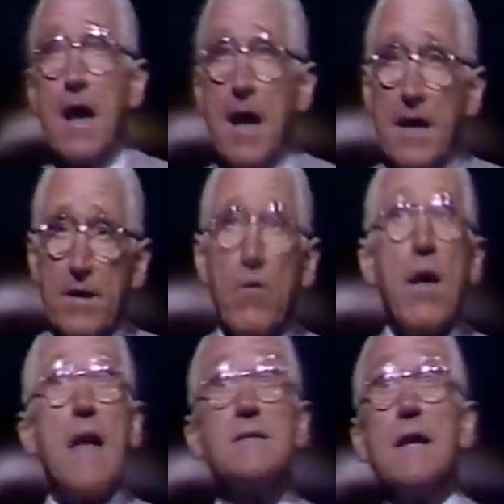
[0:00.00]

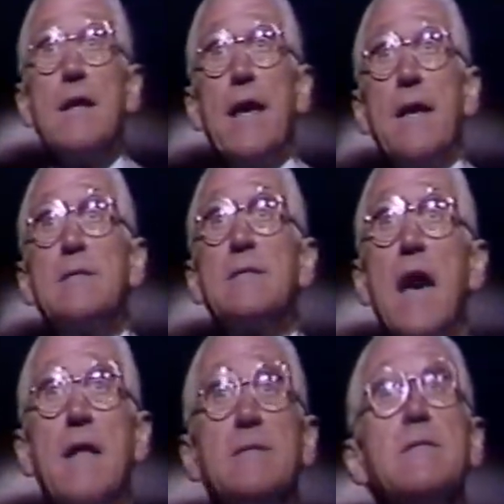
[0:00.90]

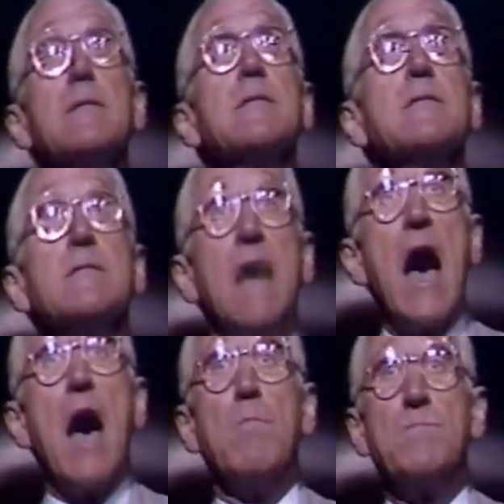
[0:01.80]
Congratulations,
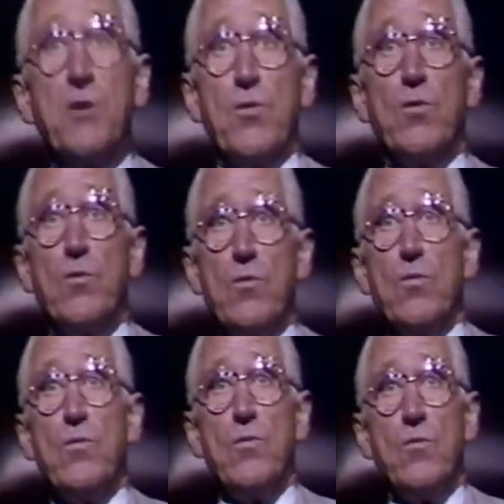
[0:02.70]
Tom
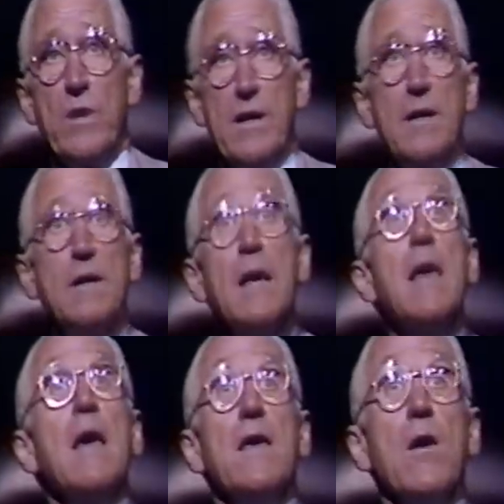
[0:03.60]
Dewey.
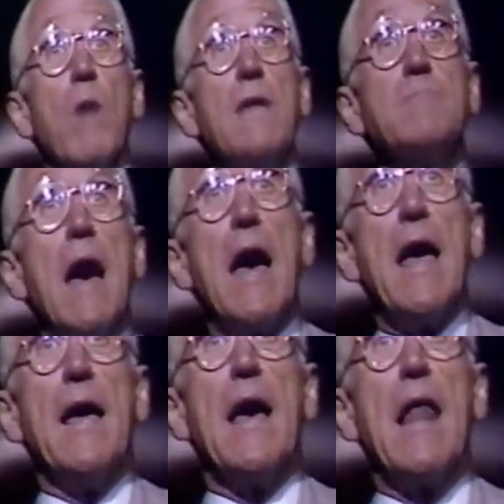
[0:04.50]
You won
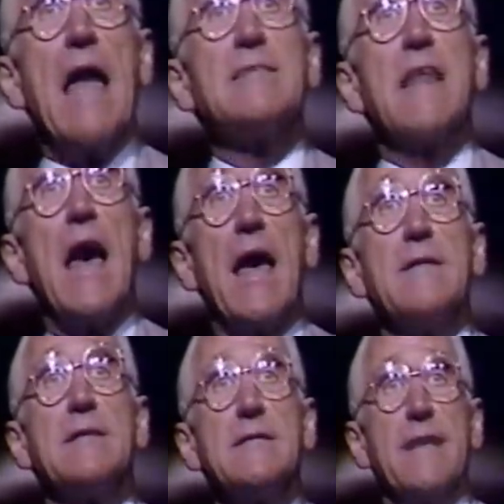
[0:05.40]
by a
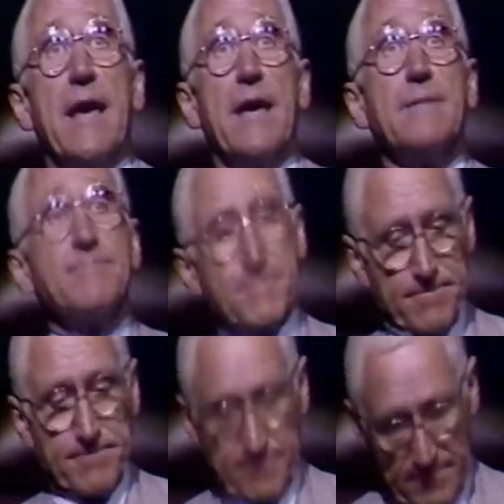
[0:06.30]
landslide today.
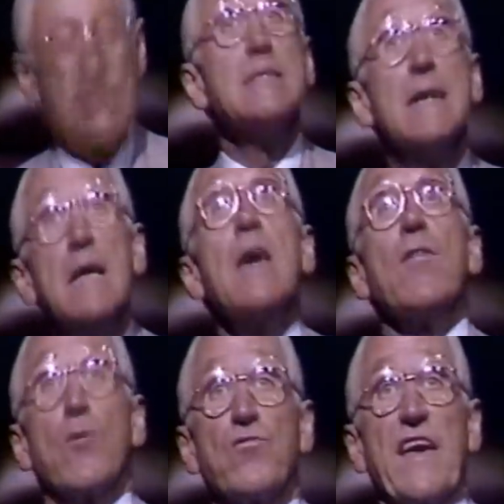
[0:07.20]

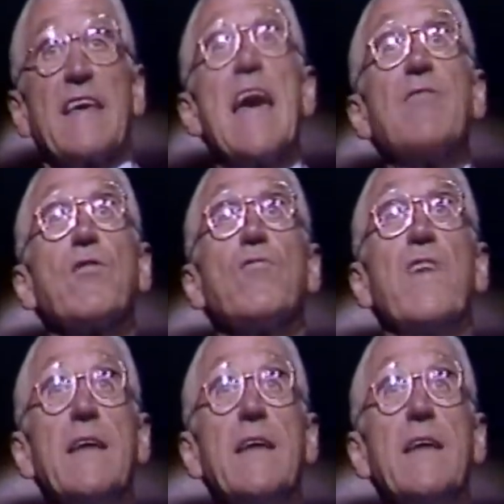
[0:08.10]
Through thick and through thin,